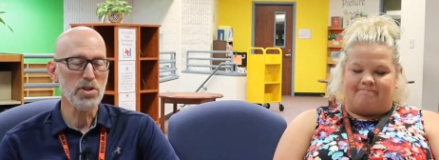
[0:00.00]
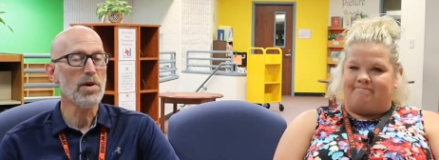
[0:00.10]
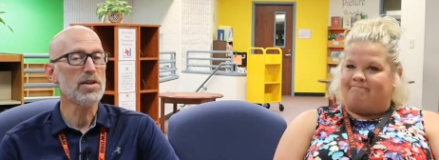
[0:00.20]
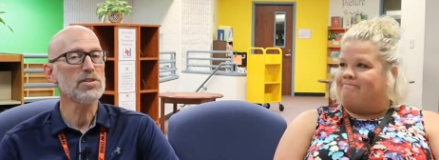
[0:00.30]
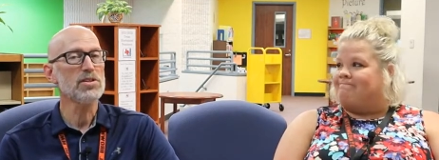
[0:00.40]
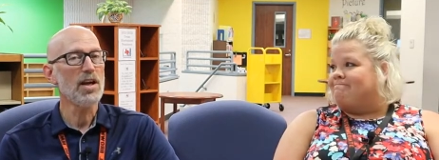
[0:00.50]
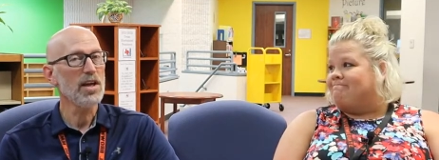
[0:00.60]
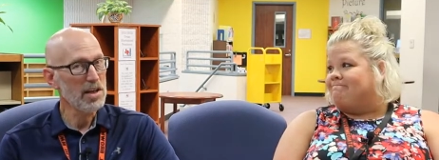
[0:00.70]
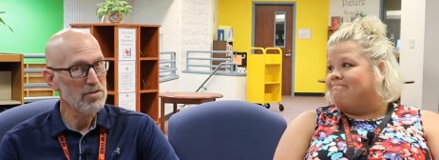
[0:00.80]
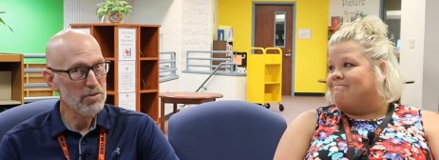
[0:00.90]
Speaker 1: you better hmm. start
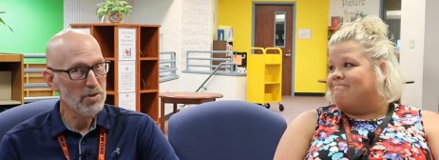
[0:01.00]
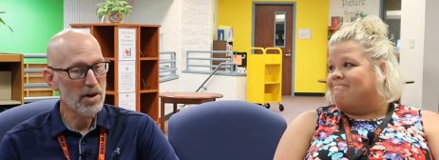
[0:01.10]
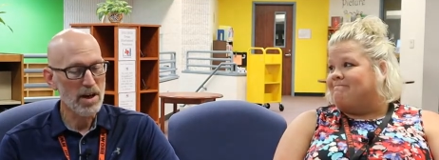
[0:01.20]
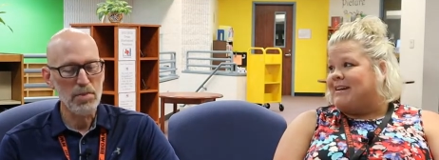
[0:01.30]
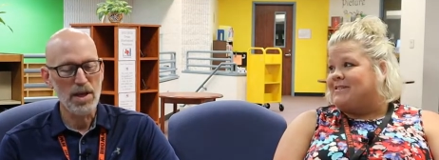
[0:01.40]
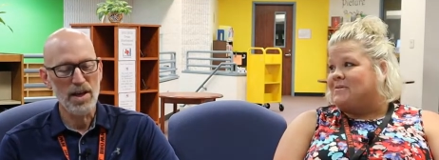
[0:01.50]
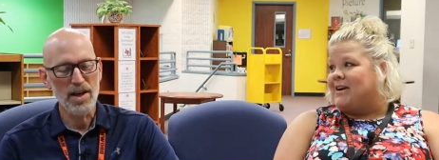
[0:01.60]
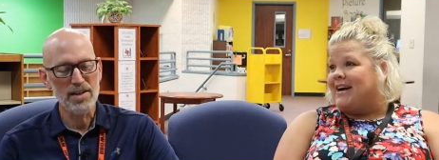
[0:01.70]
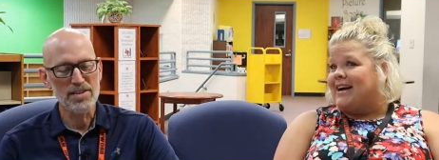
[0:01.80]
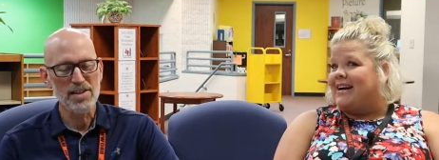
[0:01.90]
looking for it That's
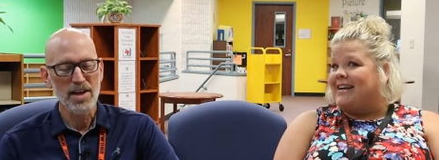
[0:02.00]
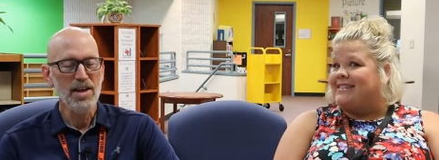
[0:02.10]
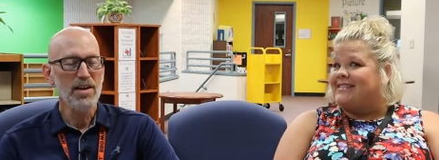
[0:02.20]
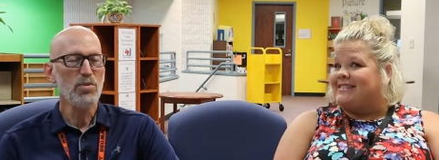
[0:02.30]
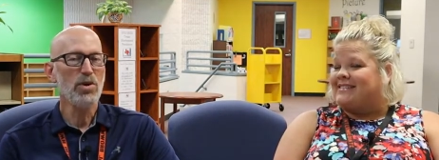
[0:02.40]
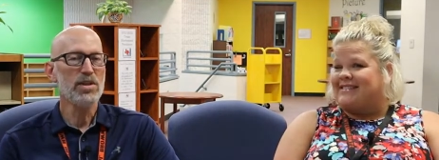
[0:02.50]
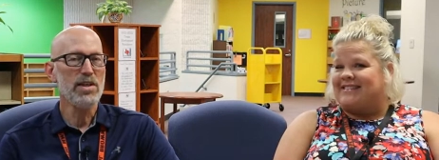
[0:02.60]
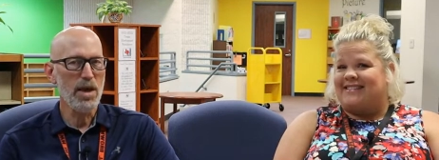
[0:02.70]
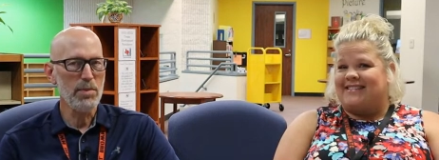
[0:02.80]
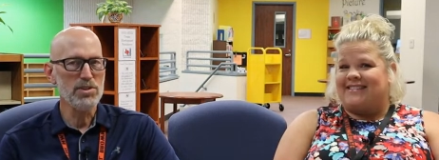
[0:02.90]
because right. With
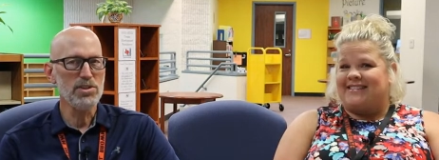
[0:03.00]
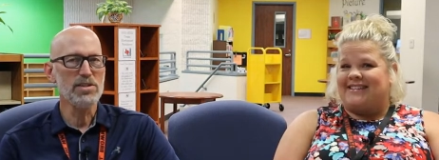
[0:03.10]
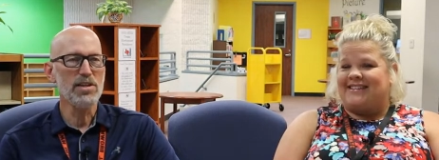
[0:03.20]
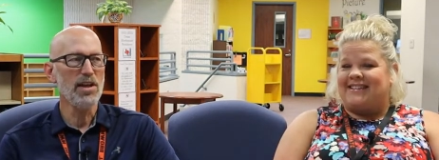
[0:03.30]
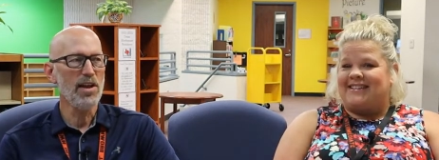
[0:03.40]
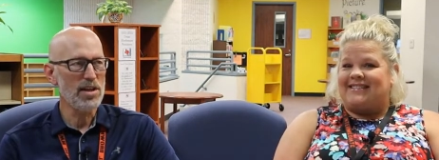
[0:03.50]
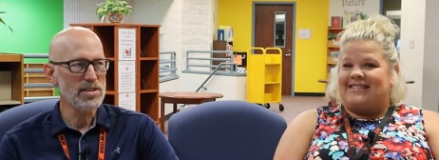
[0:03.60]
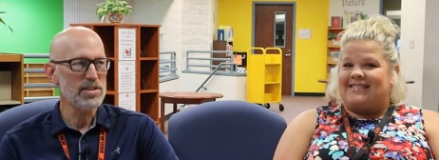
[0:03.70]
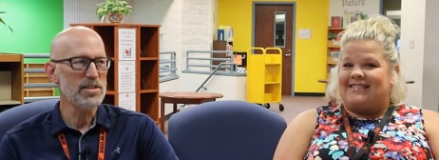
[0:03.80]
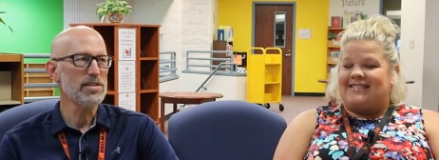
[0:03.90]
damages and
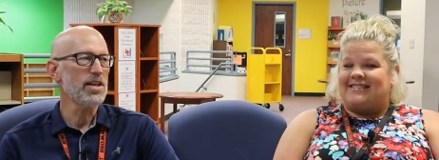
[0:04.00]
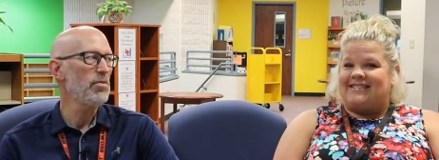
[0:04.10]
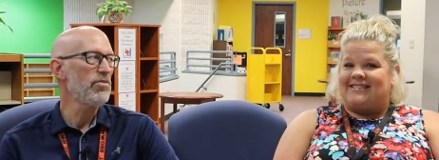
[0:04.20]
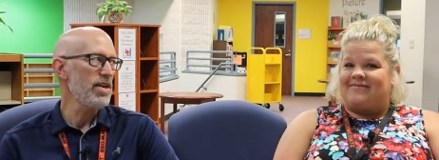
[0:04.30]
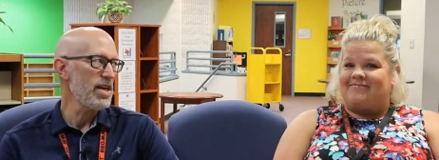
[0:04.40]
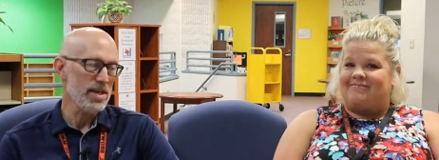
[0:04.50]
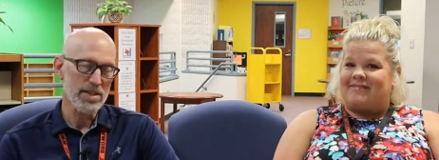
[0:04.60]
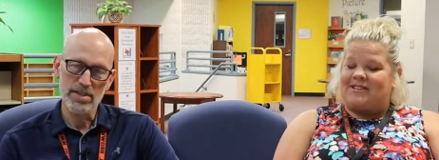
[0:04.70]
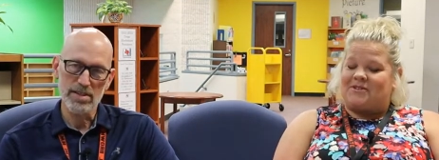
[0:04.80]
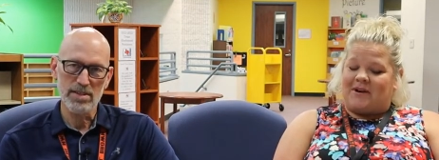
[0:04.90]
losses come fees.
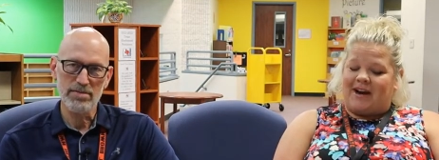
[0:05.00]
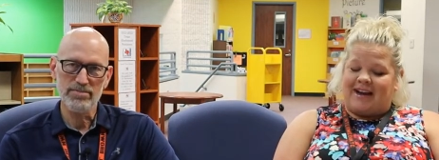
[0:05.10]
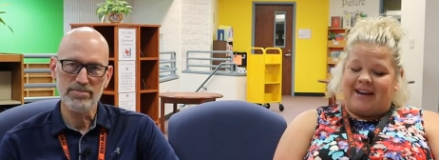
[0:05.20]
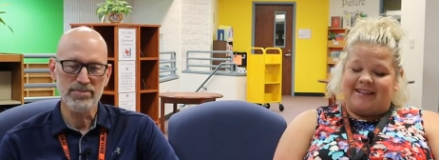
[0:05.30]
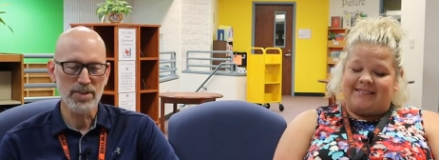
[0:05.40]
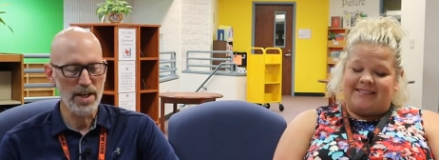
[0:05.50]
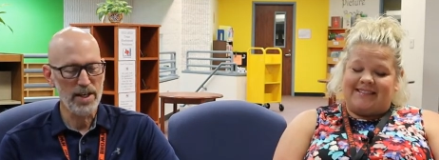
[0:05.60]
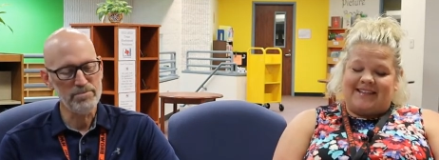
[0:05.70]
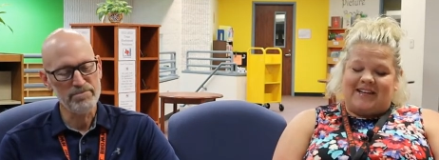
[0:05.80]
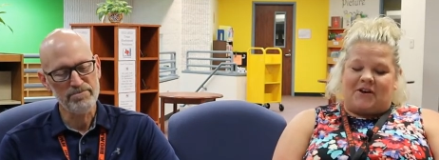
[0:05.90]
That's right.
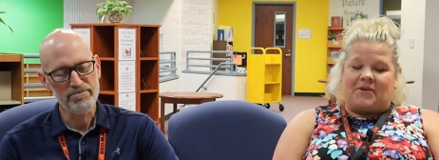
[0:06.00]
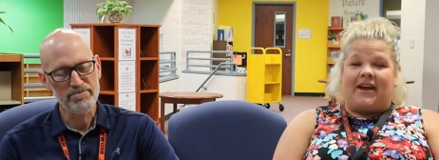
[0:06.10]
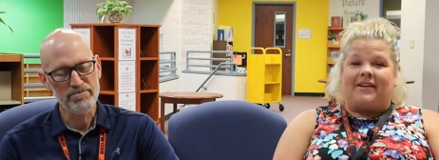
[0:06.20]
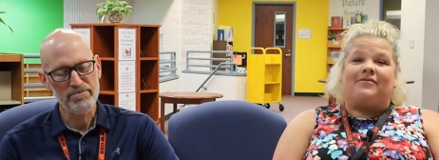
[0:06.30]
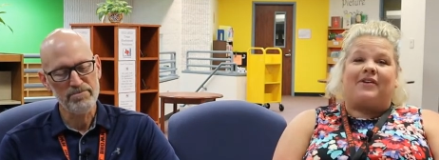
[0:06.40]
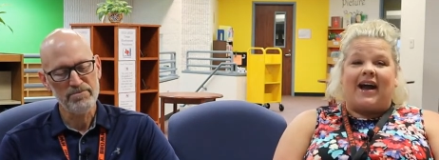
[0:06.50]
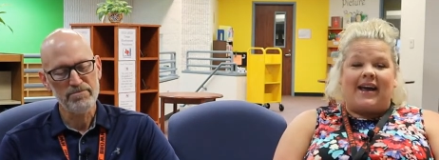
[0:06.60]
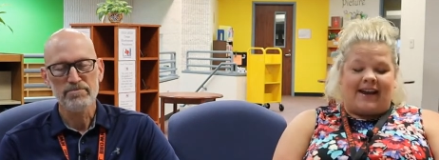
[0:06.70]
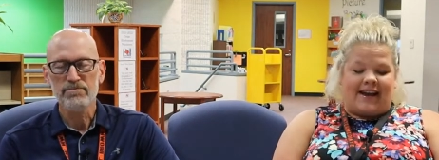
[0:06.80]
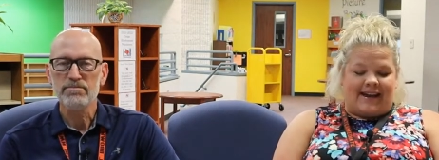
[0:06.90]
Okay.
Speaker 2: Okay,
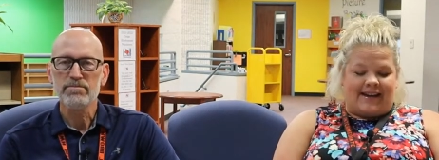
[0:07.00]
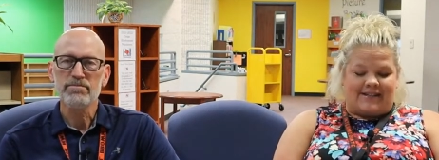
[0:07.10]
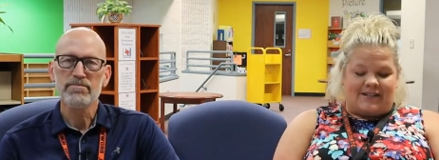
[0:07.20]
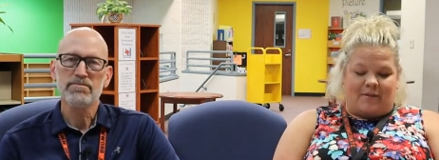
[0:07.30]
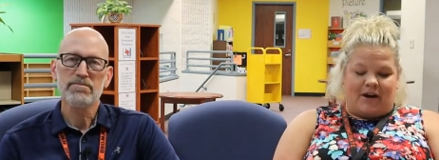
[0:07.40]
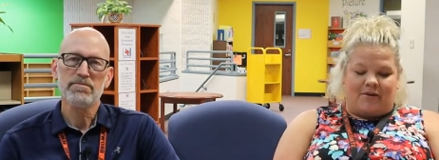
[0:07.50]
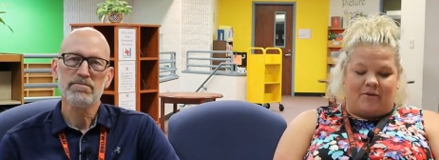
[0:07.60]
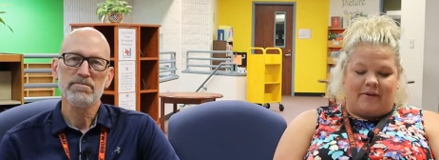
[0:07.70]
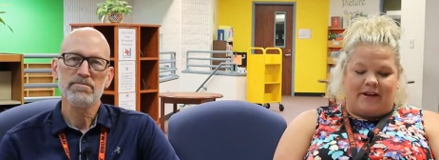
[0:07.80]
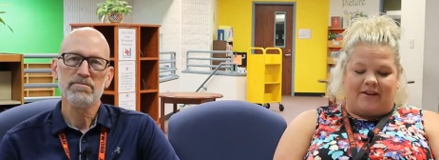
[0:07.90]
Friday. Tomorrow
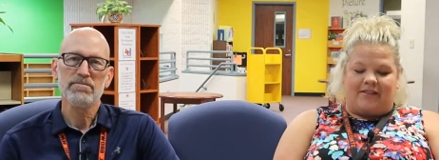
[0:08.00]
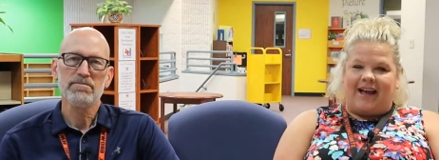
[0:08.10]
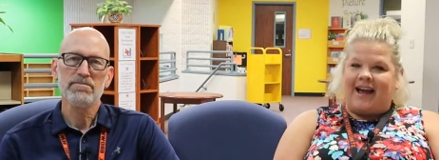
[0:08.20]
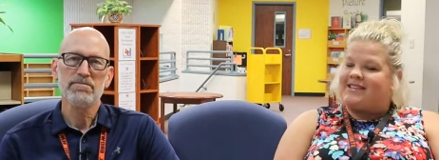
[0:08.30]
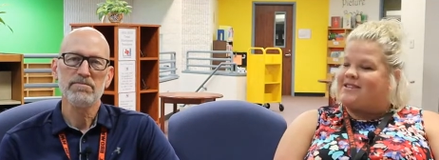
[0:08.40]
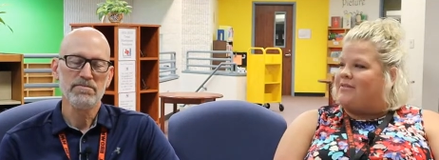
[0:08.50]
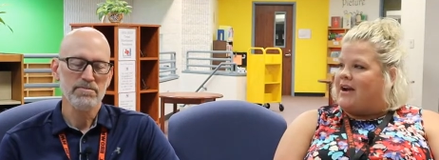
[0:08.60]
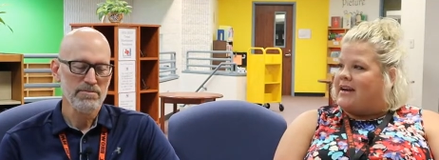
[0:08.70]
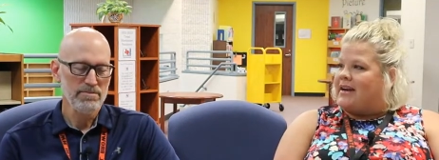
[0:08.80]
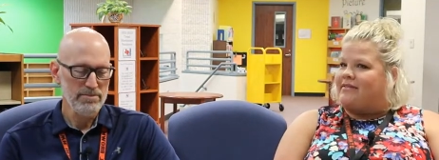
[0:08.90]
will be our last
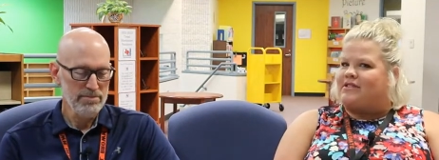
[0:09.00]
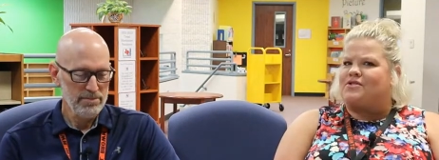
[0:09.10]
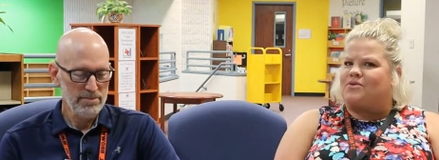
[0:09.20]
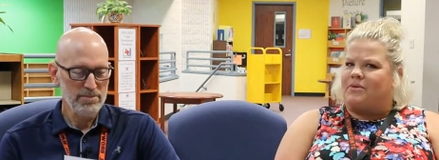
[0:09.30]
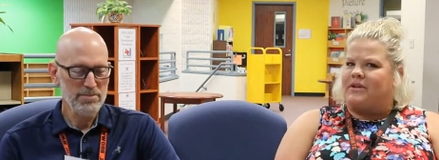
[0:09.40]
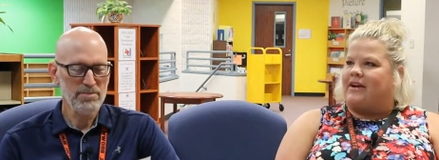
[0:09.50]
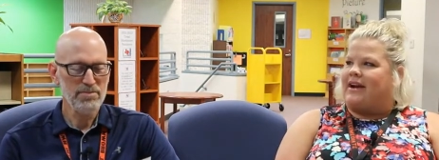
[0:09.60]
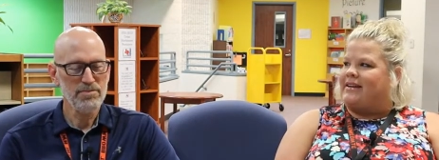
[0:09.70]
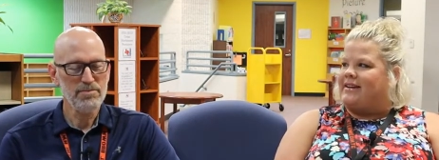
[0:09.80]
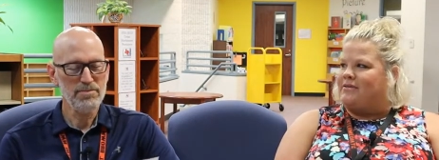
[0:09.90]
Friday of the school year.
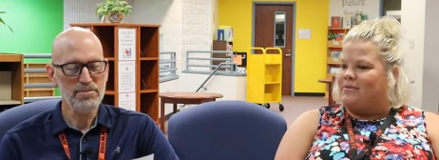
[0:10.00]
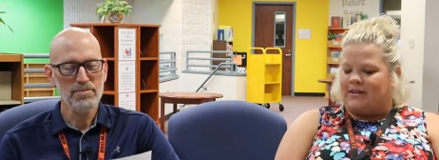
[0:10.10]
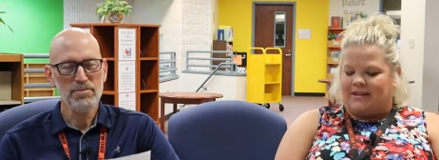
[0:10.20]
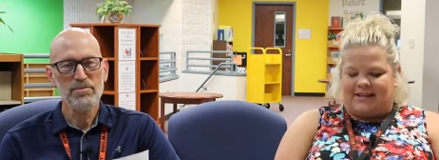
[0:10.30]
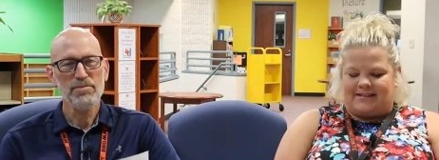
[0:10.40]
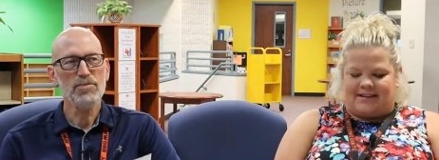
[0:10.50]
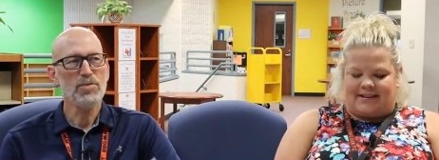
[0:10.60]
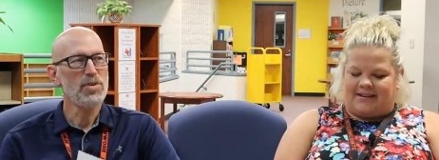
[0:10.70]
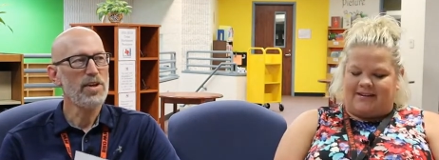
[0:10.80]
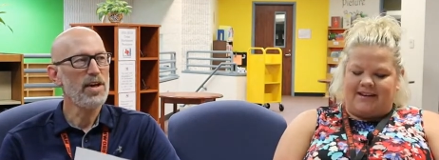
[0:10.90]
I didn't even realize
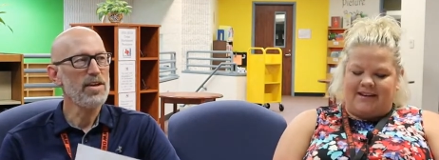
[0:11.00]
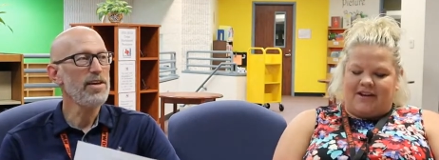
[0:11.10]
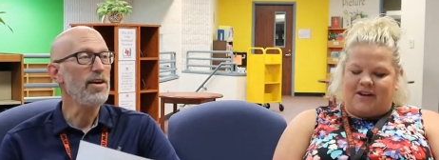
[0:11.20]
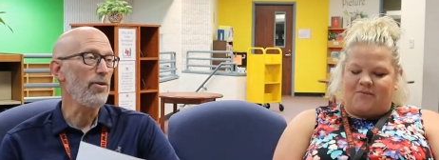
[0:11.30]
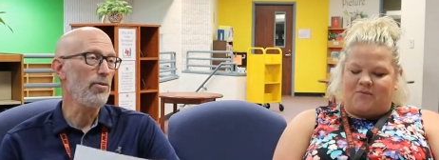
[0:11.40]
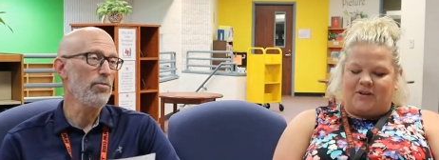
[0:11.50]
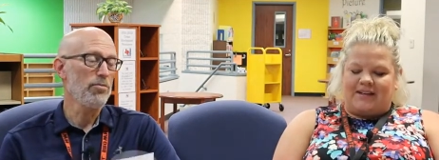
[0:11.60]
that. Now you know. We'll